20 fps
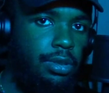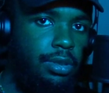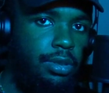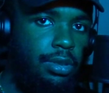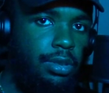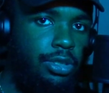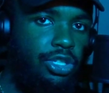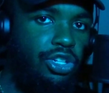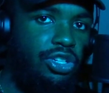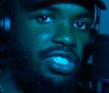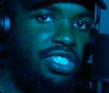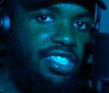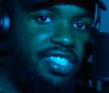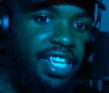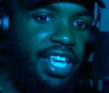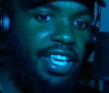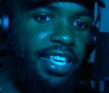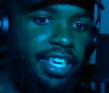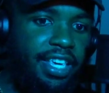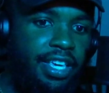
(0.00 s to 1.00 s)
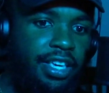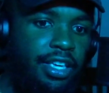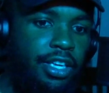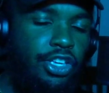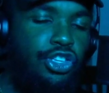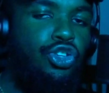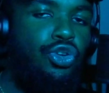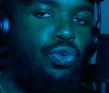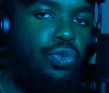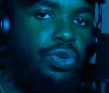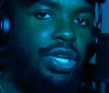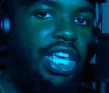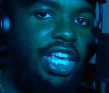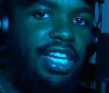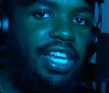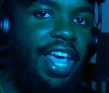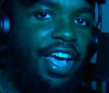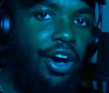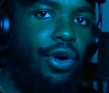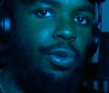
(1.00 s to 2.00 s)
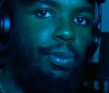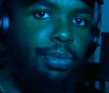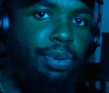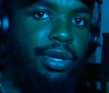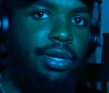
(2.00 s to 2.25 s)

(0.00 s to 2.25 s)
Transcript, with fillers: You're sick. You need help.